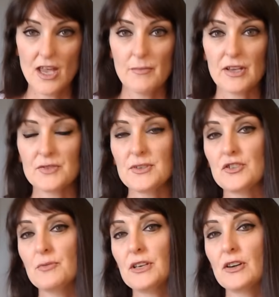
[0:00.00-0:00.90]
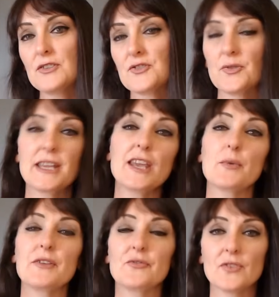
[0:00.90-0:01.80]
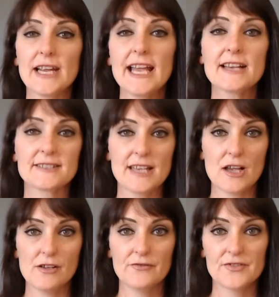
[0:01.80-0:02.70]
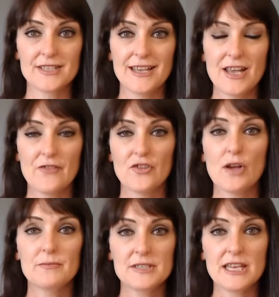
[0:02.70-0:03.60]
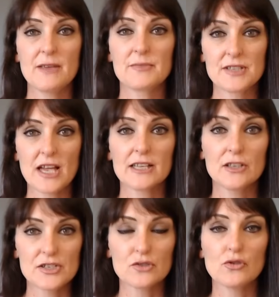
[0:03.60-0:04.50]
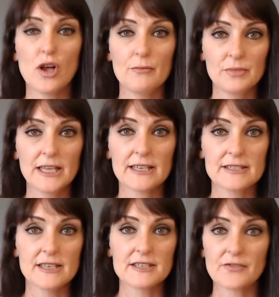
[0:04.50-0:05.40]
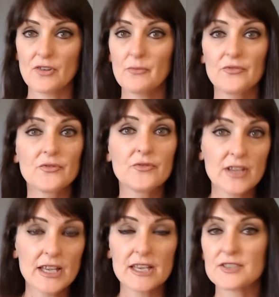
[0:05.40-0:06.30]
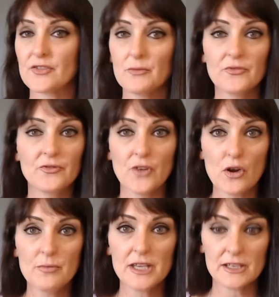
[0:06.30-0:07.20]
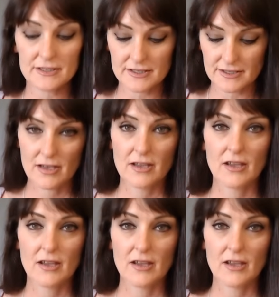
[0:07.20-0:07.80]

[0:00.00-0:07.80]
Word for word: Because when Jupiter goes through here, we free ourselves from deep psychological complexes, from fears, from phobias.